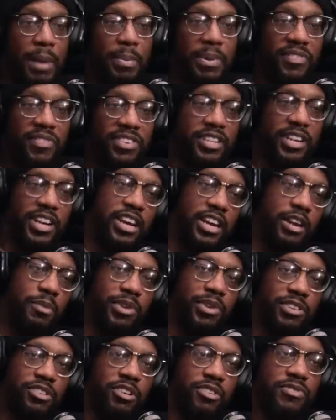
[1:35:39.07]
Pep even said it
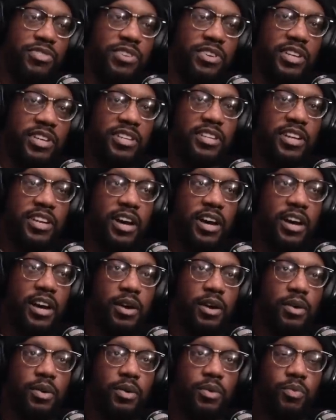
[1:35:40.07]
in the press conference. They said,
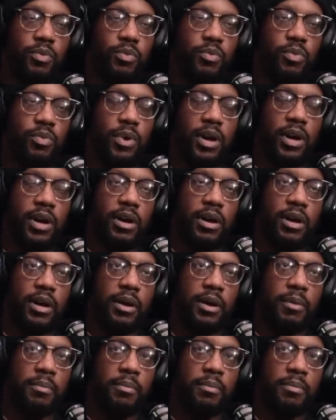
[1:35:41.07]

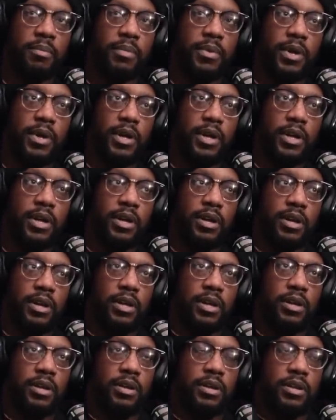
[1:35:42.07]
something
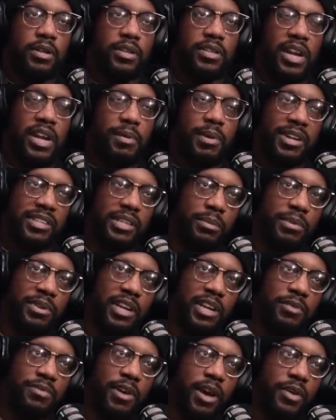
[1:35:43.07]
about
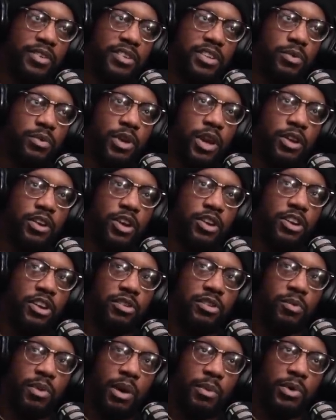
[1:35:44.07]
Champions League final. He said, the only
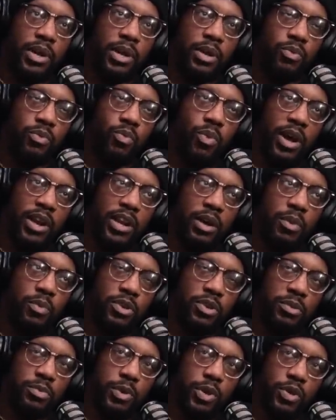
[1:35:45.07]
reason why we won
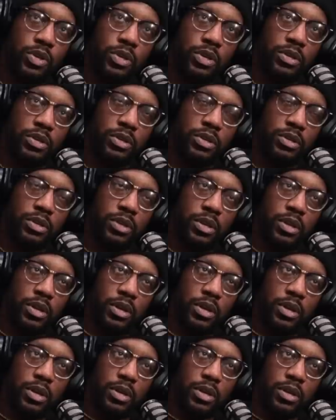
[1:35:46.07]
it was because
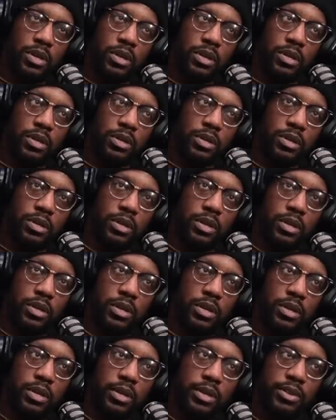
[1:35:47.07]

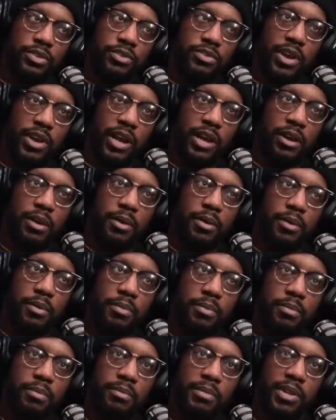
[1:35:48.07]
the
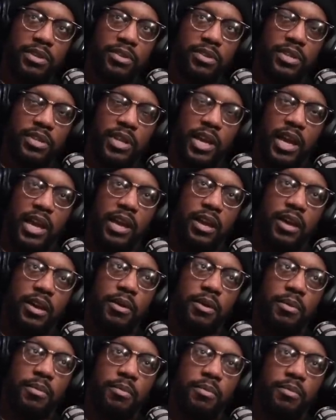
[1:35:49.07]
striker missed
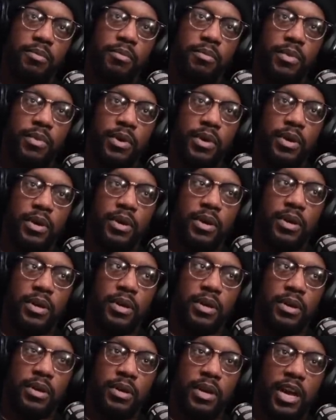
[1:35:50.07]
a
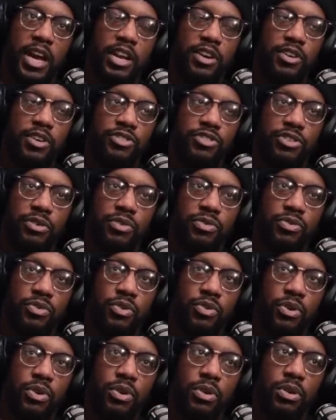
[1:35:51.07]
header he should have
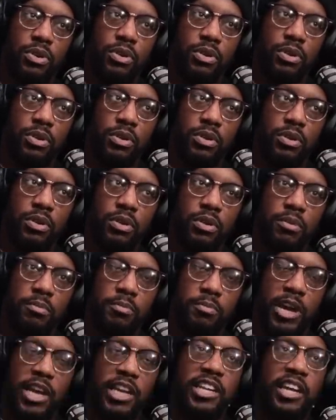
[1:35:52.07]
scored.
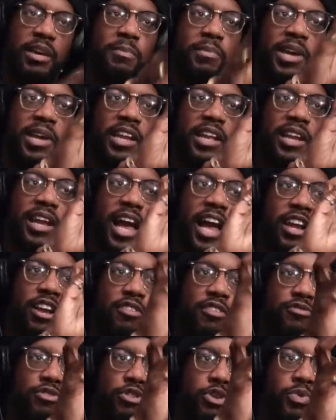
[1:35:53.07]
Like, he didn't mean it
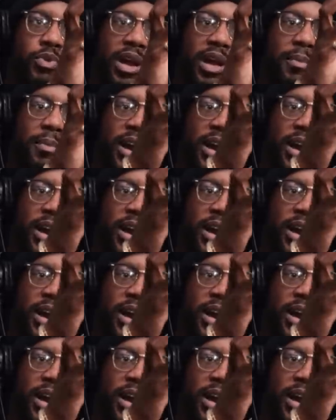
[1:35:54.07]
like in a rude